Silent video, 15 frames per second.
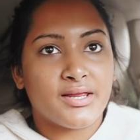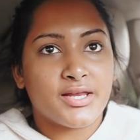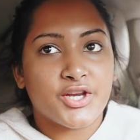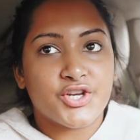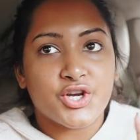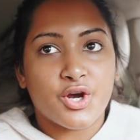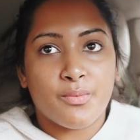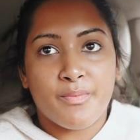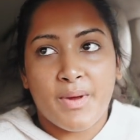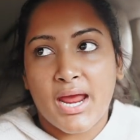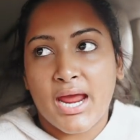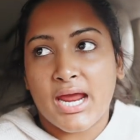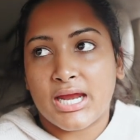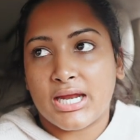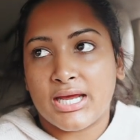the
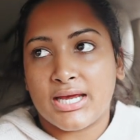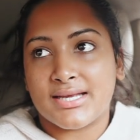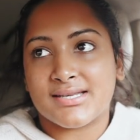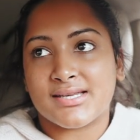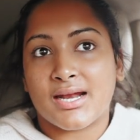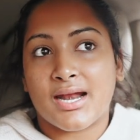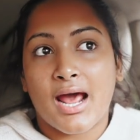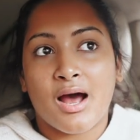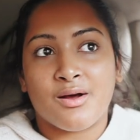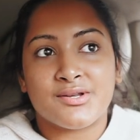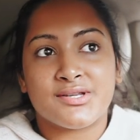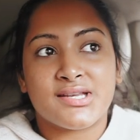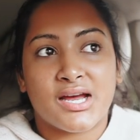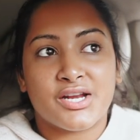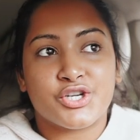Domain is an
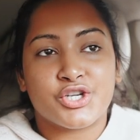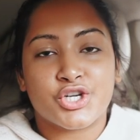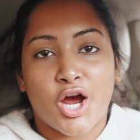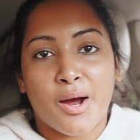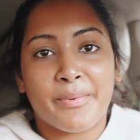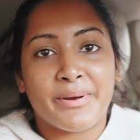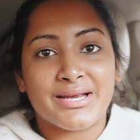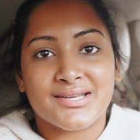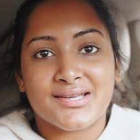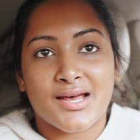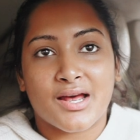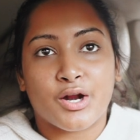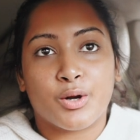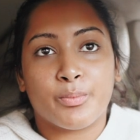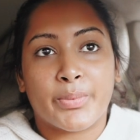outside shopping
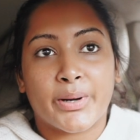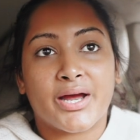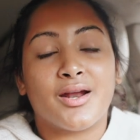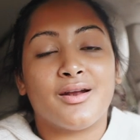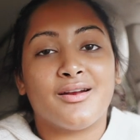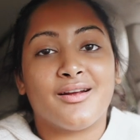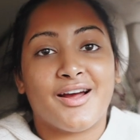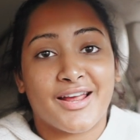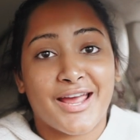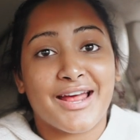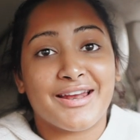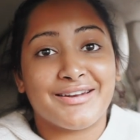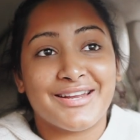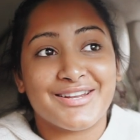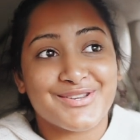center, but
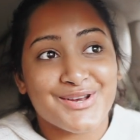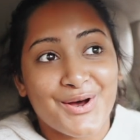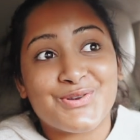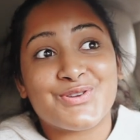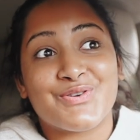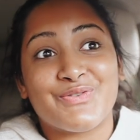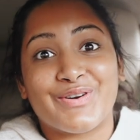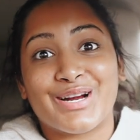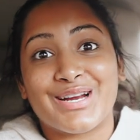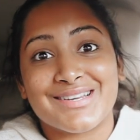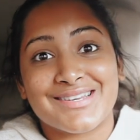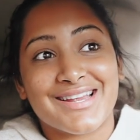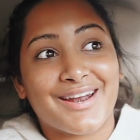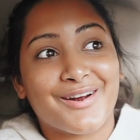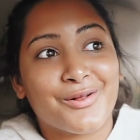again, it's also very
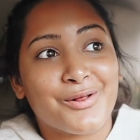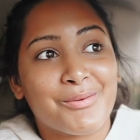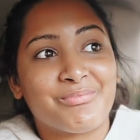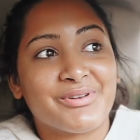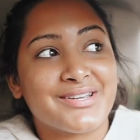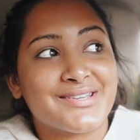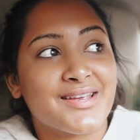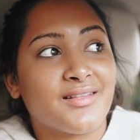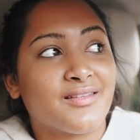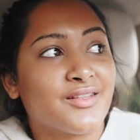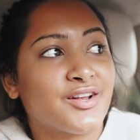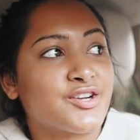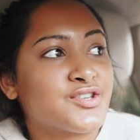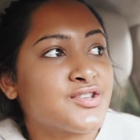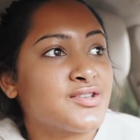aesthetically pleasing.
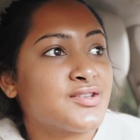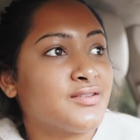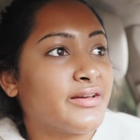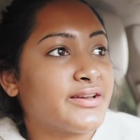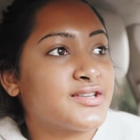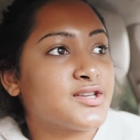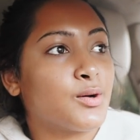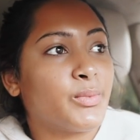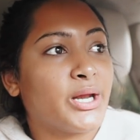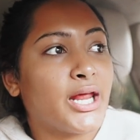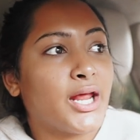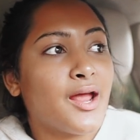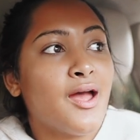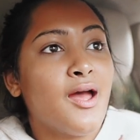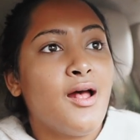There's like so
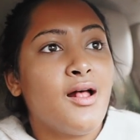many